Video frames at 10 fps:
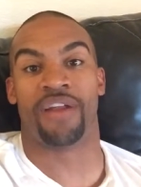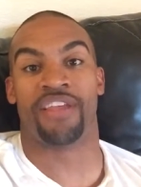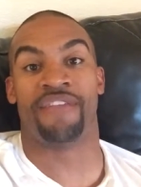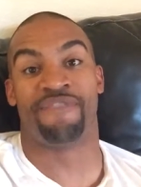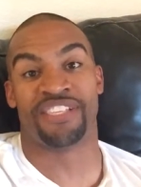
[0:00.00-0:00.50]

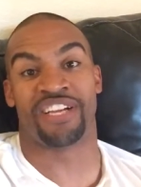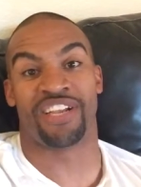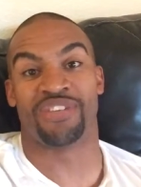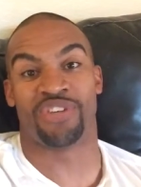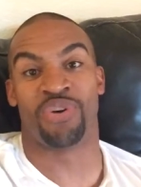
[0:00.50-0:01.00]
And then
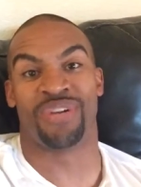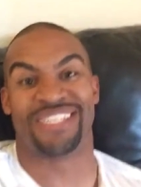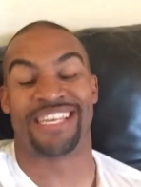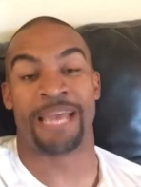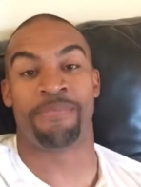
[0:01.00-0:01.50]
physically, you start doing the
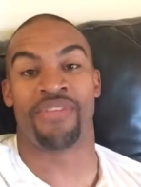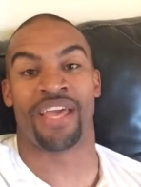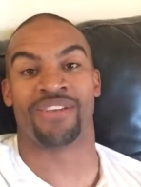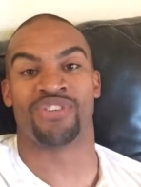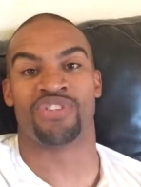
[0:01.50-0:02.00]
same
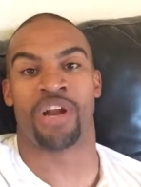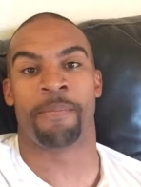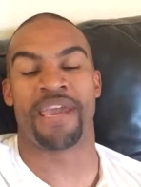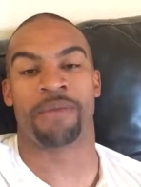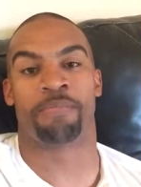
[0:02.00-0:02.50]
things. So you
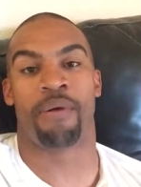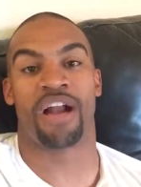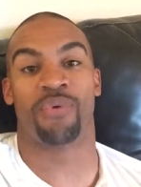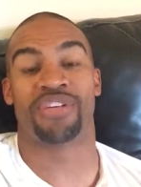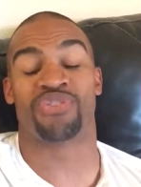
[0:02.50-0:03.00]
start making
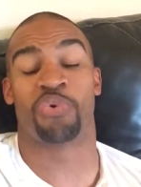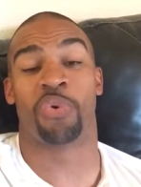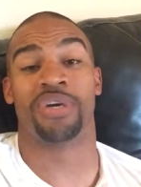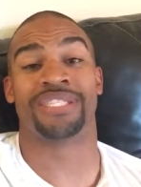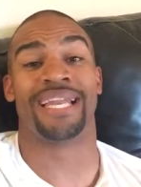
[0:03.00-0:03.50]
progress
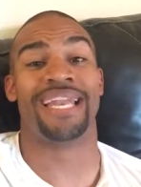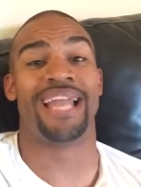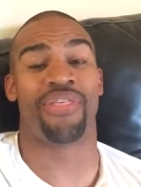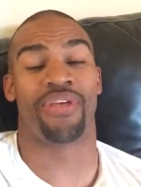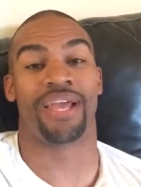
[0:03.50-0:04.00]
towards
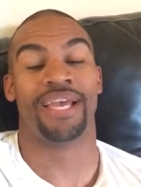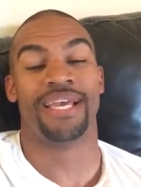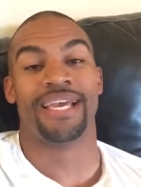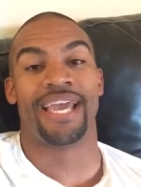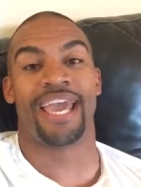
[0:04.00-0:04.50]
nothing.
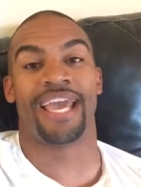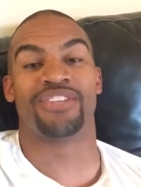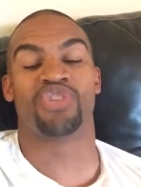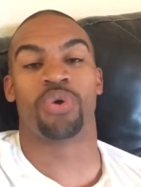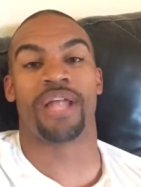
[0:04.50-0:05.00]

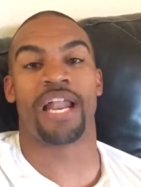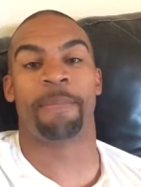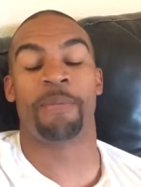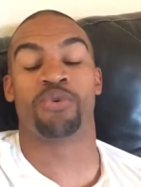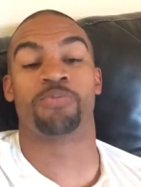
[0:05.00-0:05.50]
And so a lot
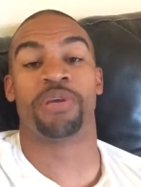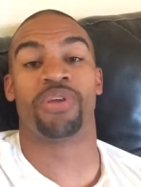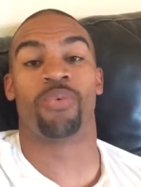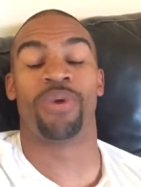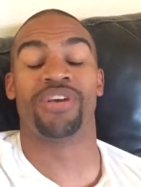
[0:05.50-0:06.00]
of people spin
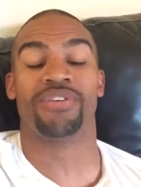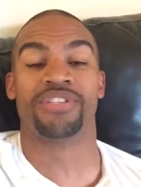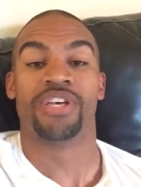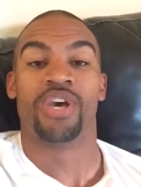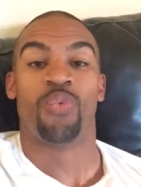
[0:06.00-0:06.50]
their
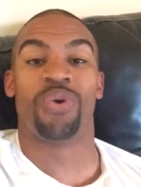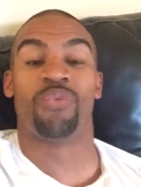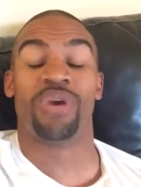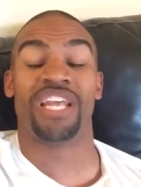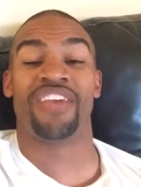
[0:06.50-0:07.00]
wheels
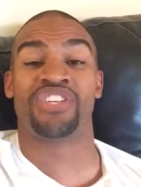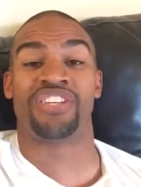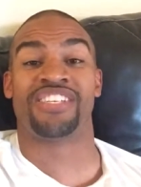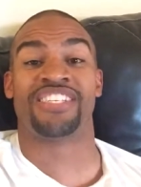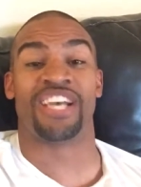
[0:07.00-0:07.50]
when really they
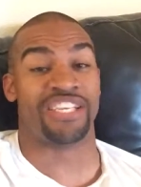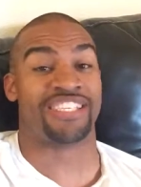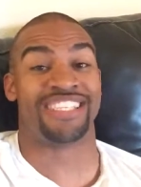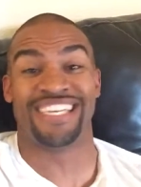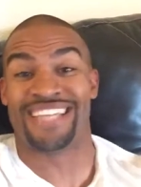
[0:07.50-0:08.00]
should
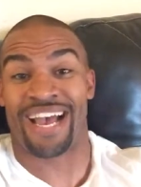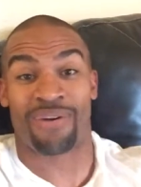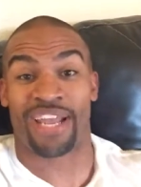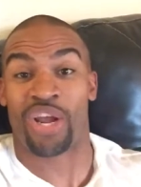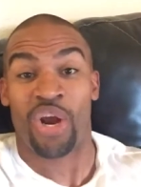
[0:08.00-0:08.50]
sit
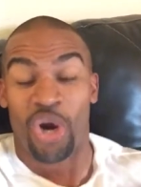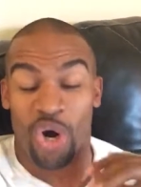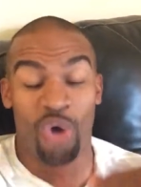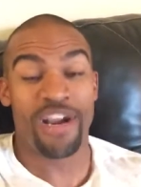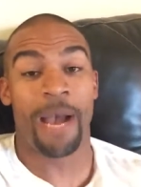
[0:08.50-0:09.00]
down. Like,
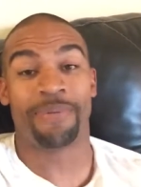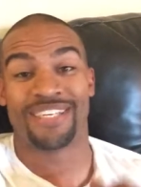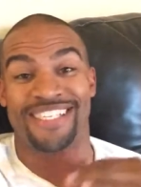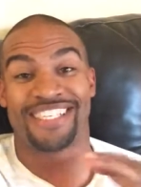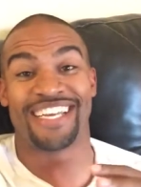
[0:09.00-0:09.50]
hurry up
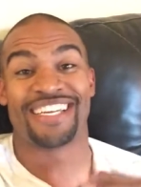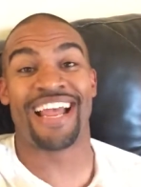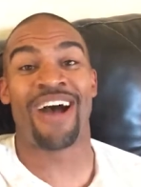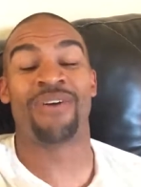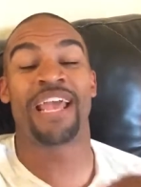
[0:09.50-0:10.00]
to sit
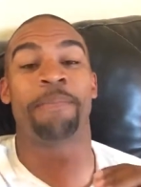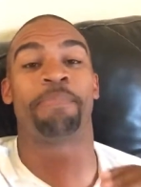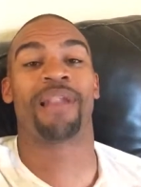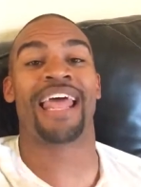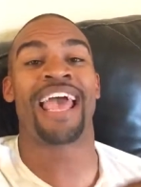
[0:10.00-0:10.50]
down
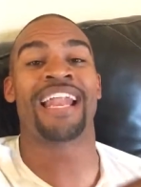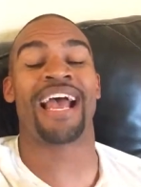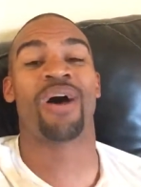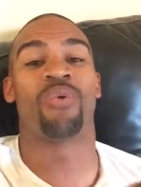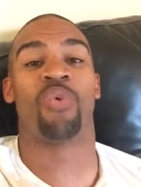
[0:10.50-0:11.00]
and plan
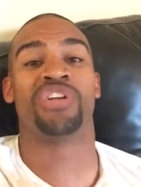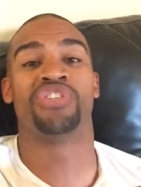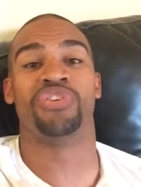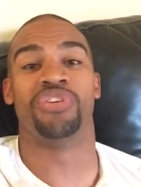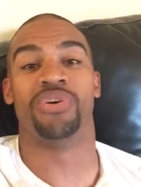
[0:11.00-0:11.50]
out
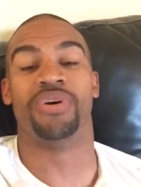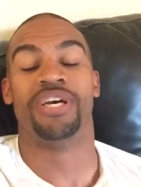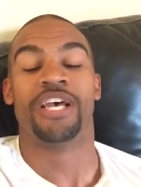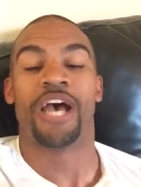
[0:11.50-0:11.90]
what you do.